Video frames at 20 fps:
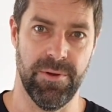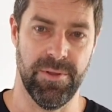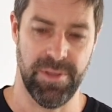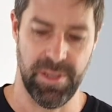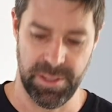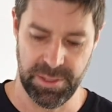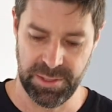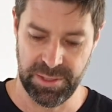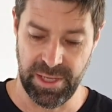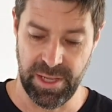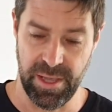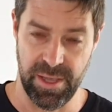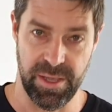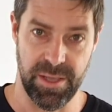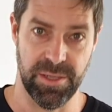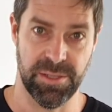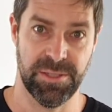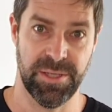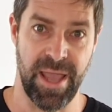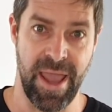This
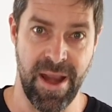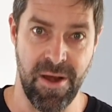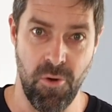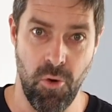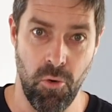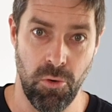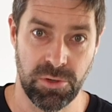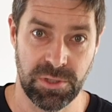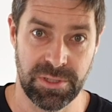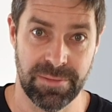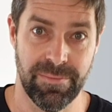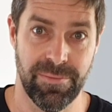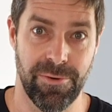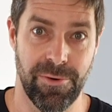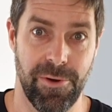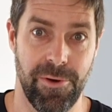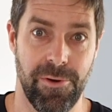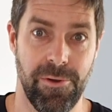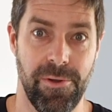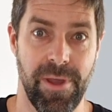is an awesome
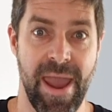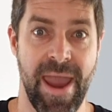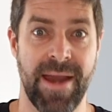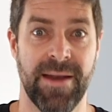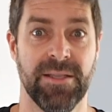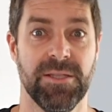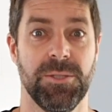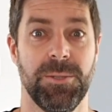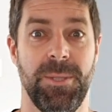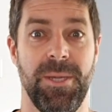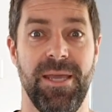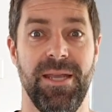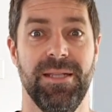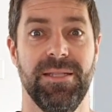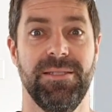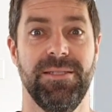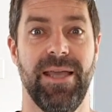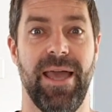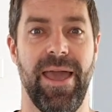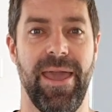brew, and it's fair to
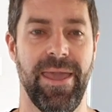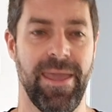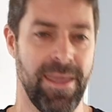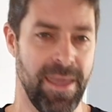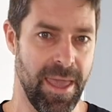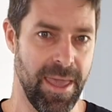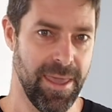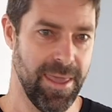say